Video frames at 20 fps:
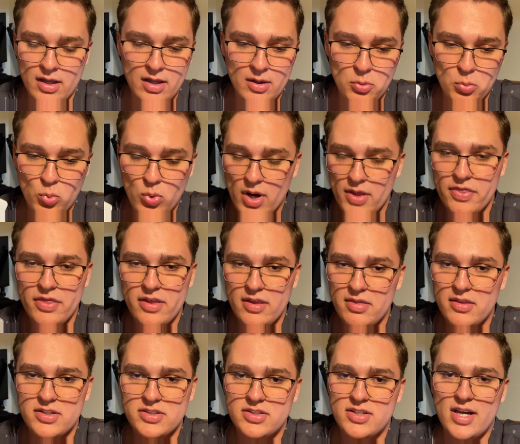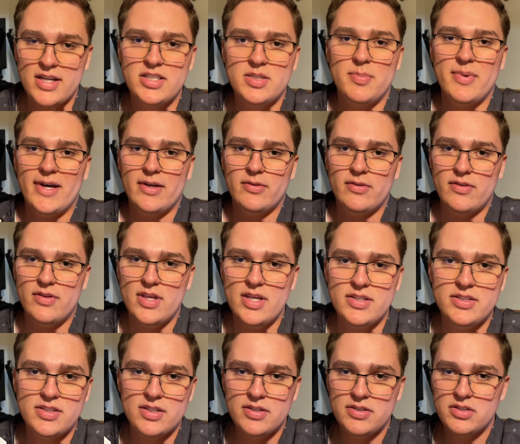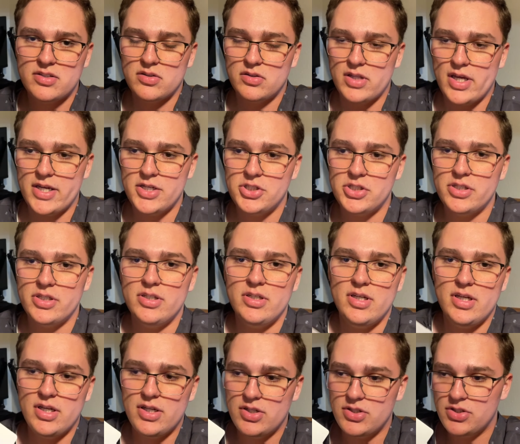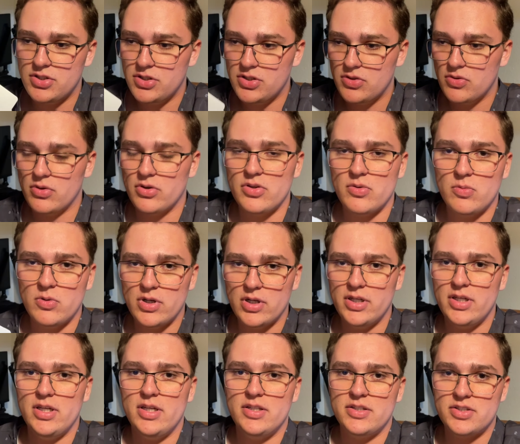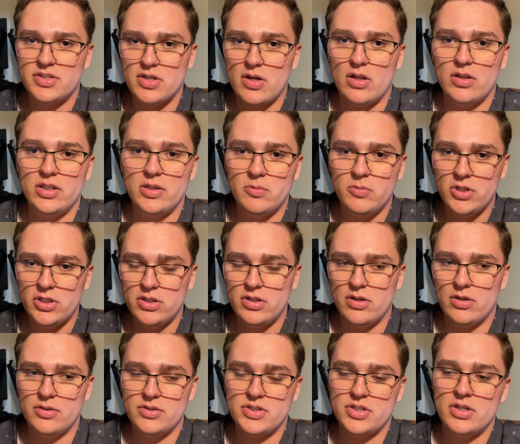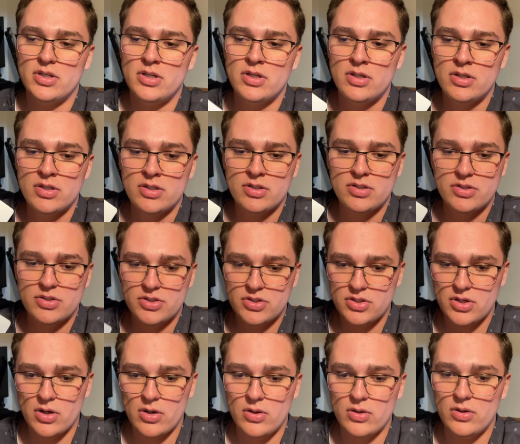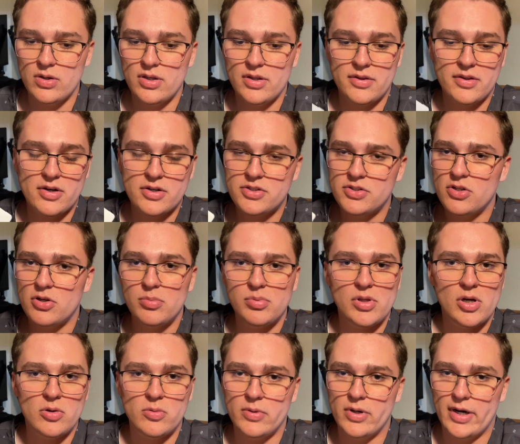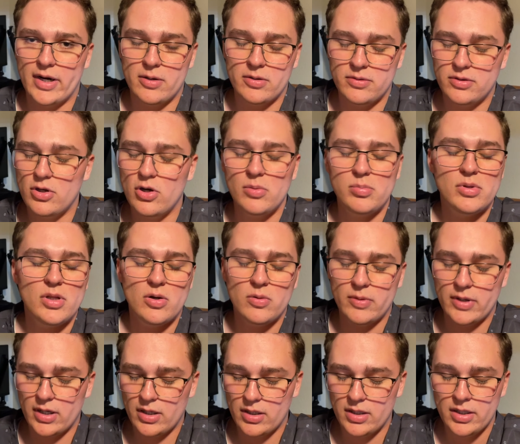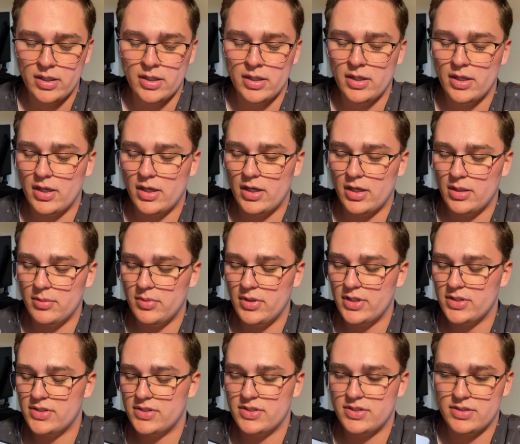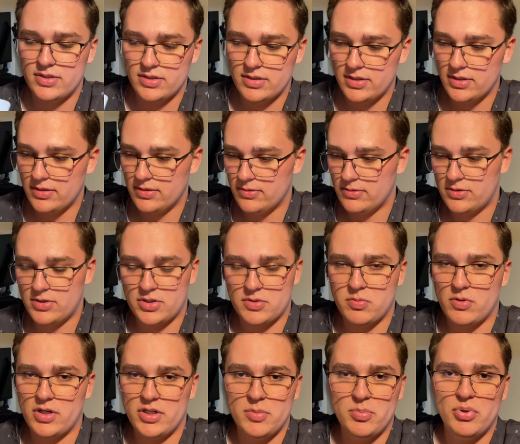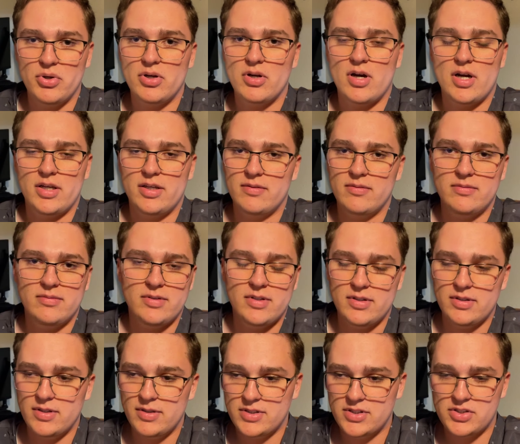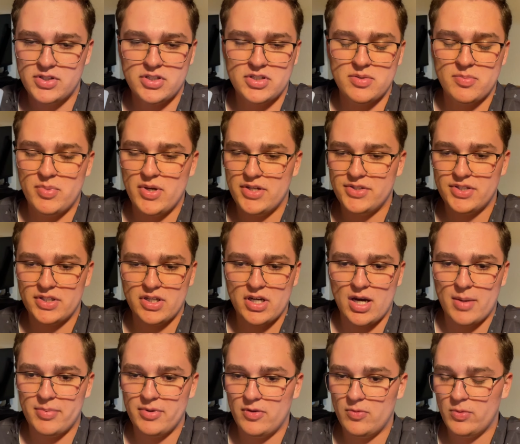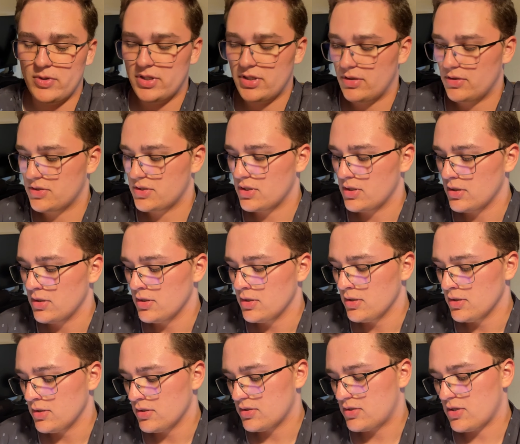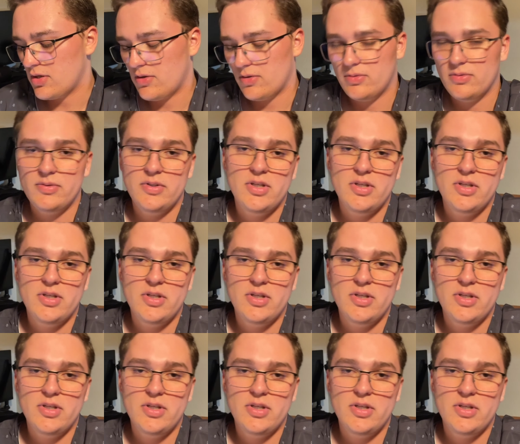one thing that's nice about this installation is you're the one installing Windows. So there's no bloatware. It's just what you put on it. It's just a basic copy of Windows. So,